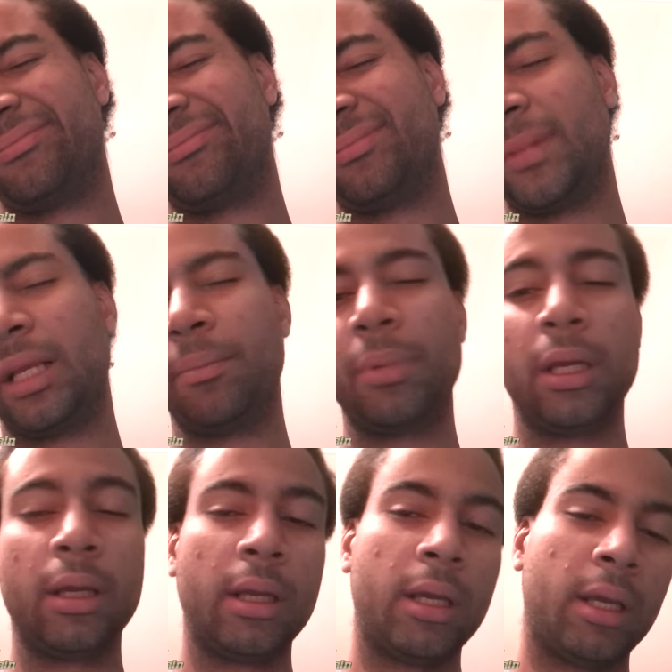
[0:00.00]
Not where
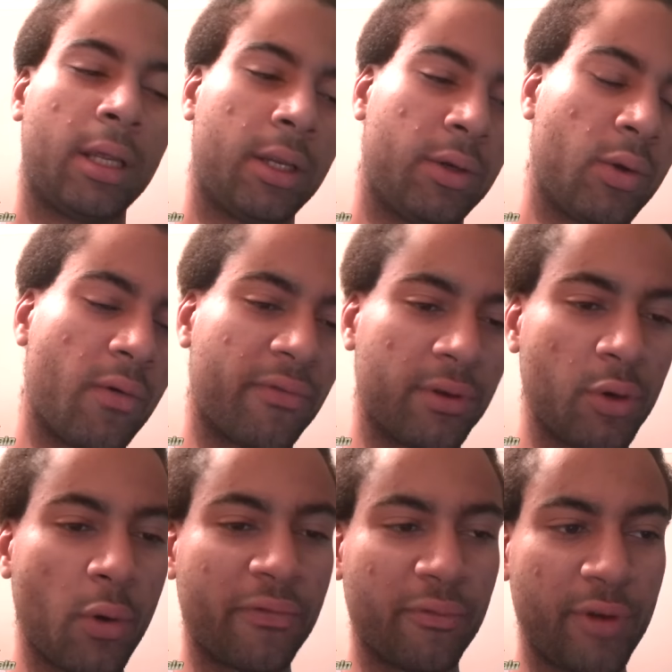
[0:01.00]
he come from, northern, Mahama
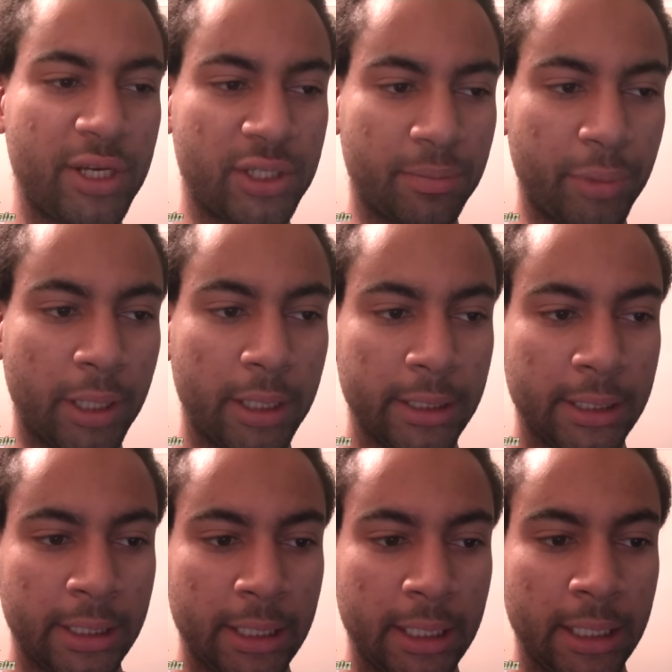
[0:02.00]
northern region, but
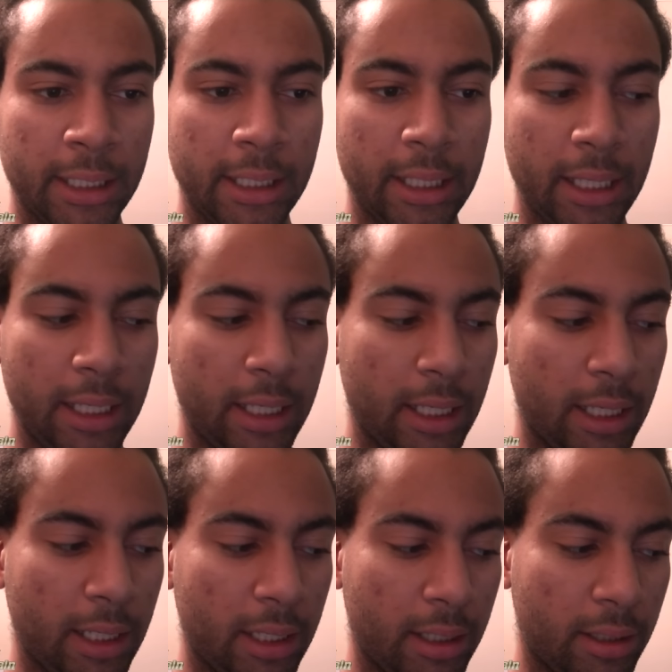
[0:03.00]
it's one
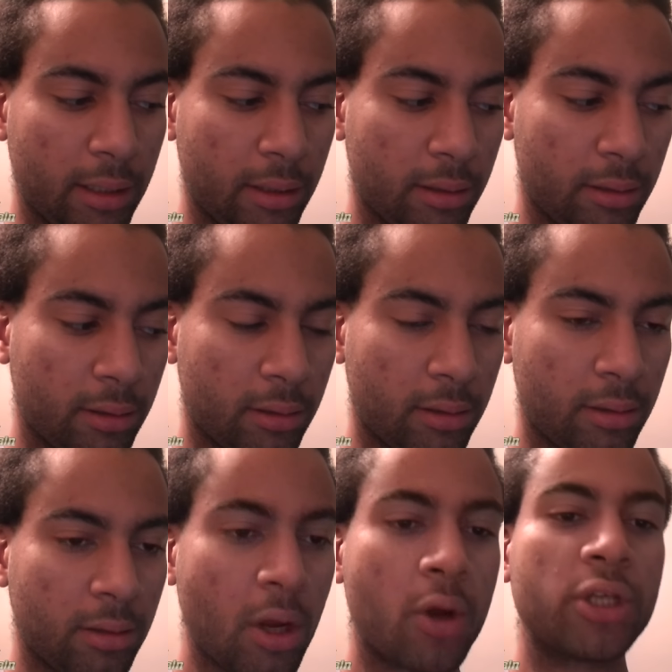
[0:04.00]
of us.
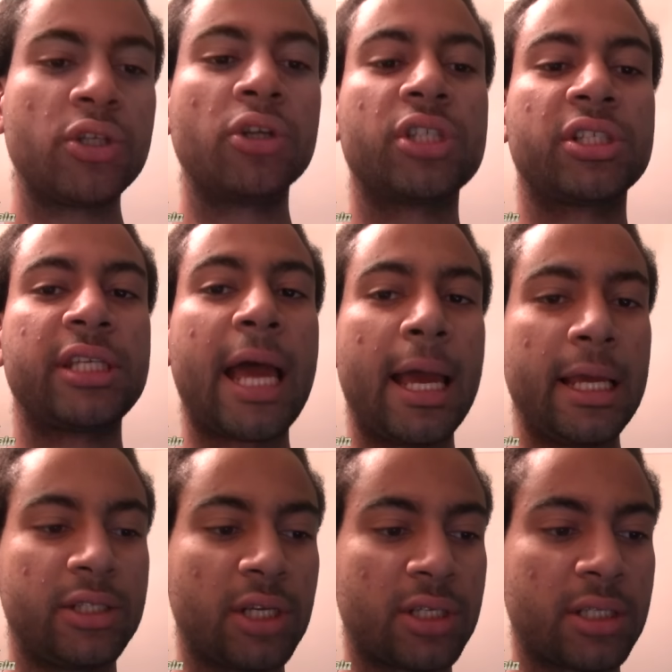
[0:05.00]
No, it's I not just that.
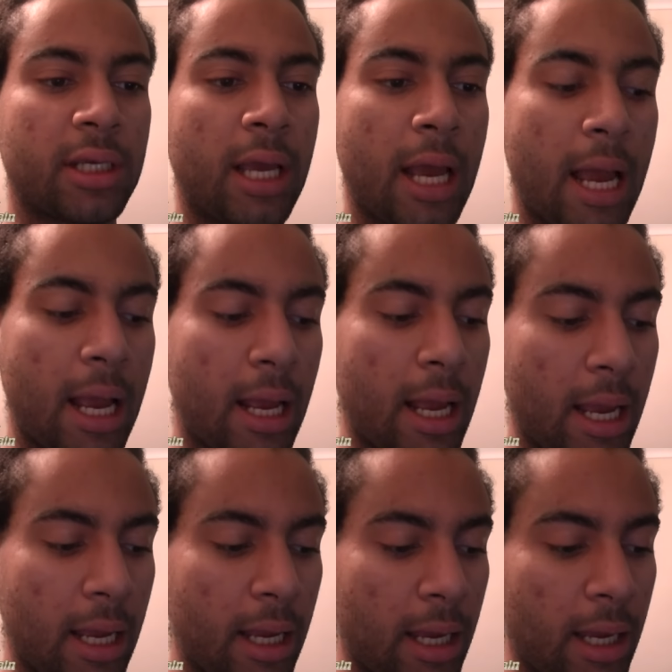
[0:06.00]
It's just.
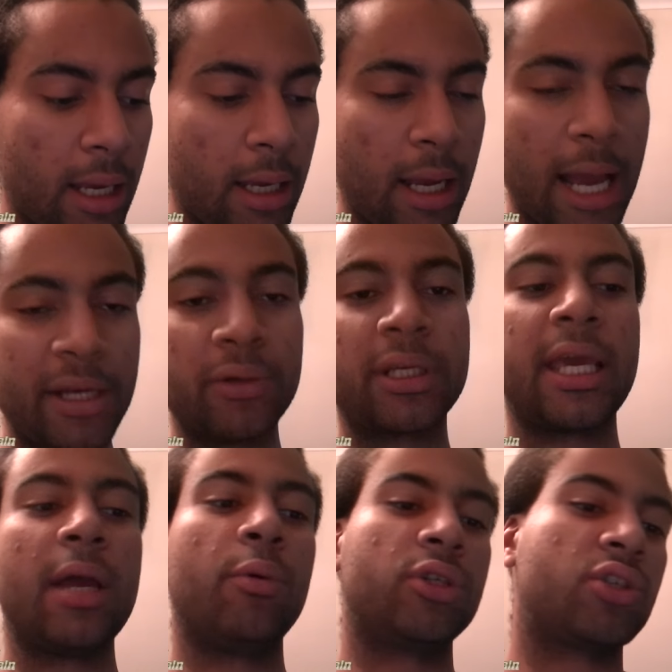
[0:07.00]
It's I don't
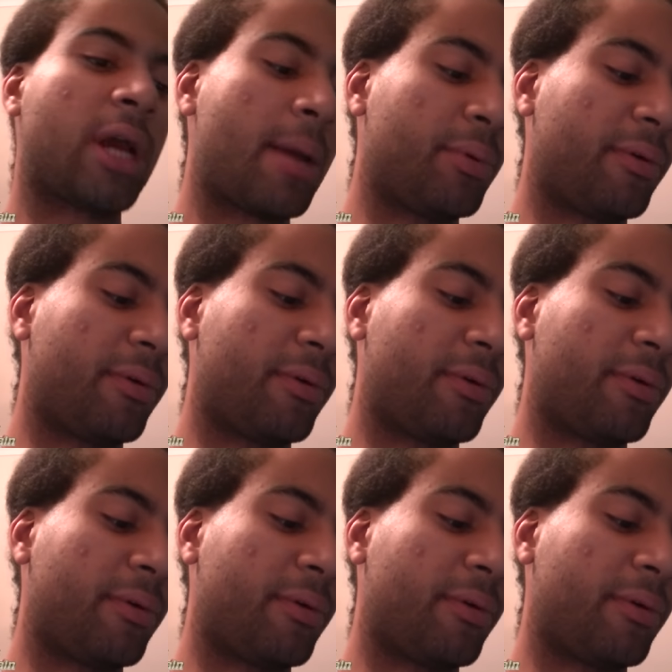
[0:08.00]
care what tribe